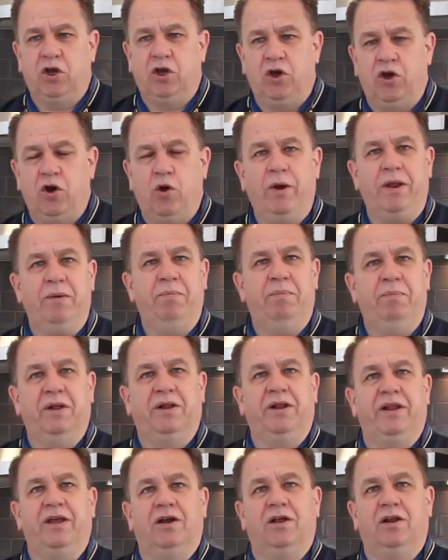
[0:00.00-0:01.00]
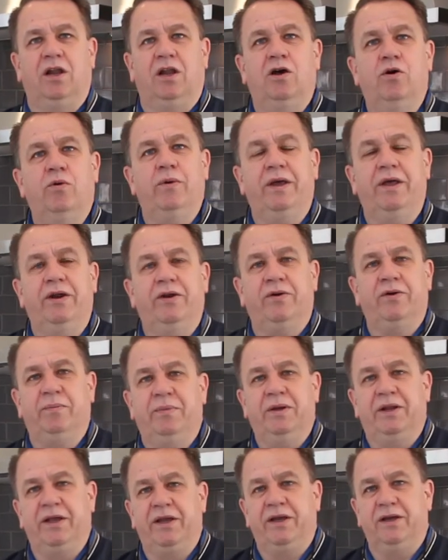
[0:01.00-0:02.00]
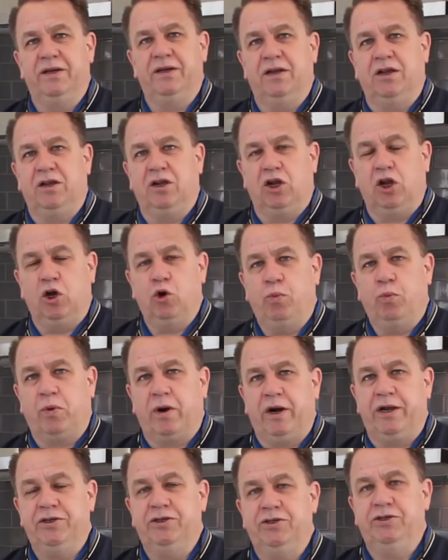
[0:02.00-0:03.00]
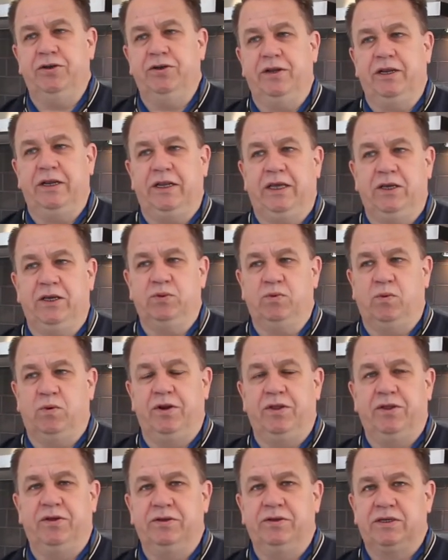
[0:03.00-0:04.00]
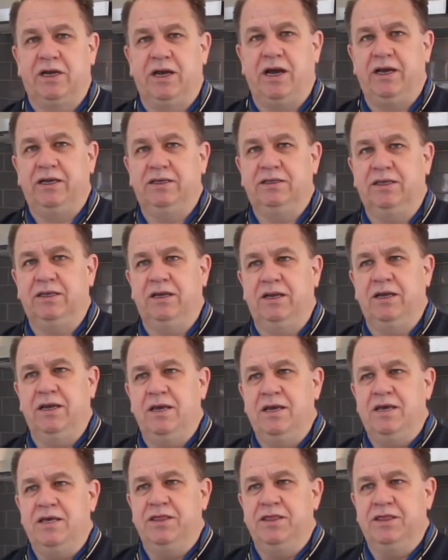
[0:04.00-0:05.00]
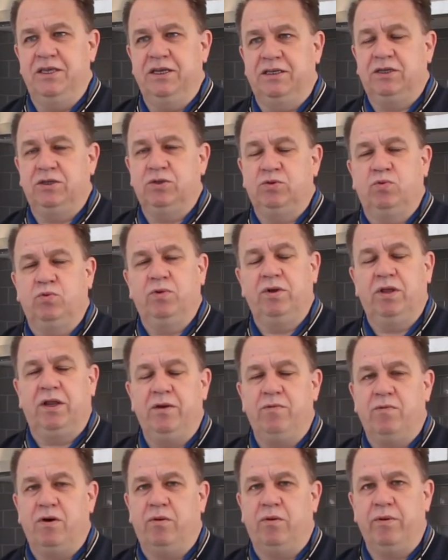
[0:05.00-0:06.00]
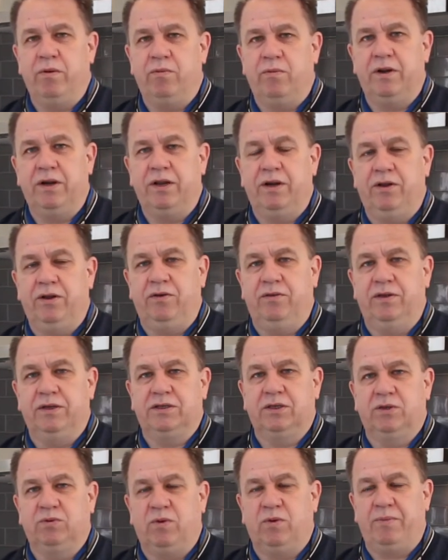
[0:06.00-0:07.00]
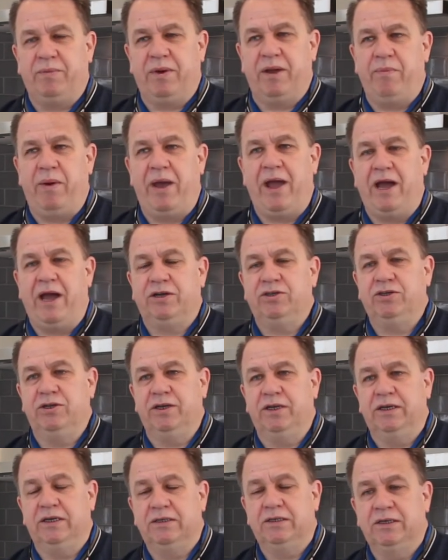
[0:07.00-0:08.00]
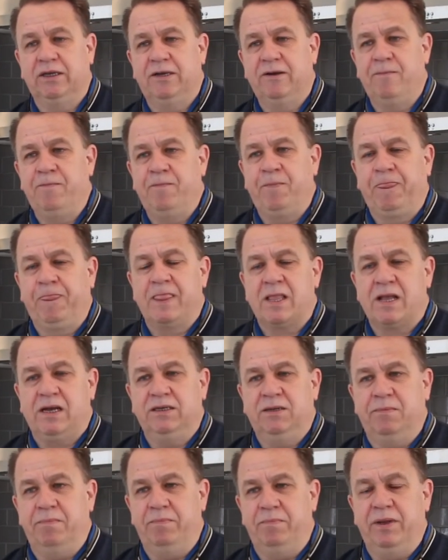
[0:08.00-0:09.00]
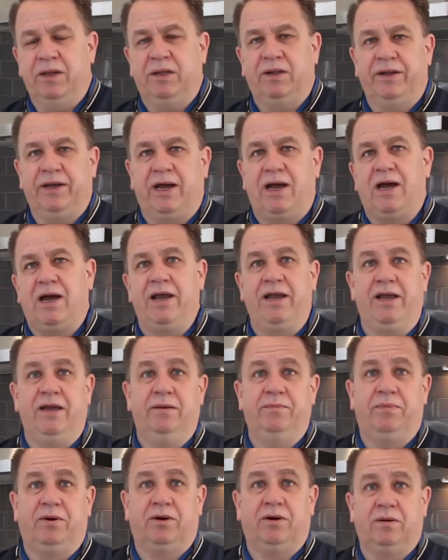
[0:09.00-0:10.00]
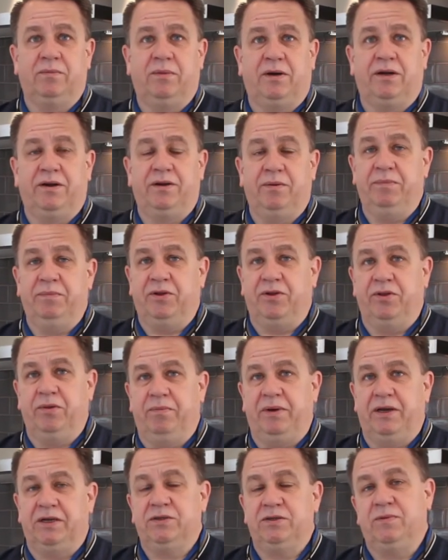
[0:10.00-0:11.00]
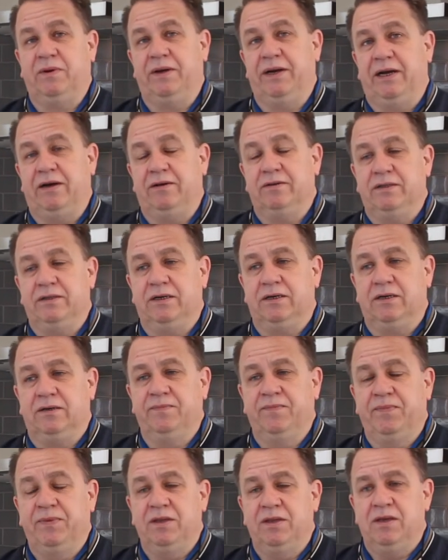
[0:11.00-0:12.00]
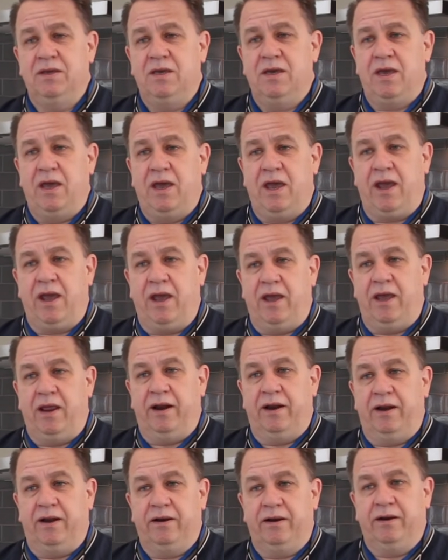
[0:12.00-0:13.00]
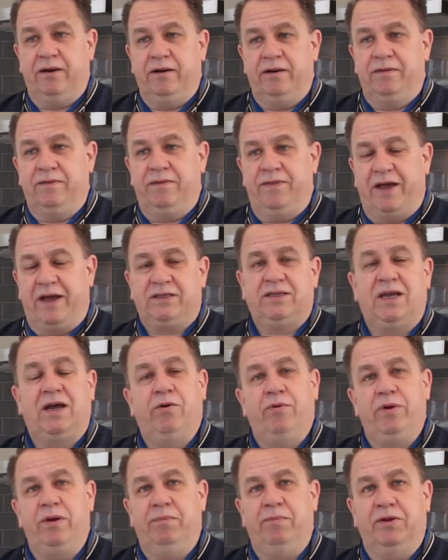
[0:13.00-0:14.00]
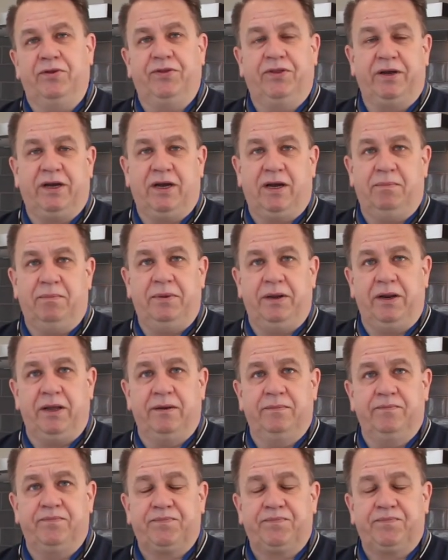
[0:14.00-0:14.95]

go at building a low end or building a low priced unit. He's one of those guys that this is really what we want to do. This is what my passion is, to build a high-end park model, to build the best one out there. And that's how we built the company.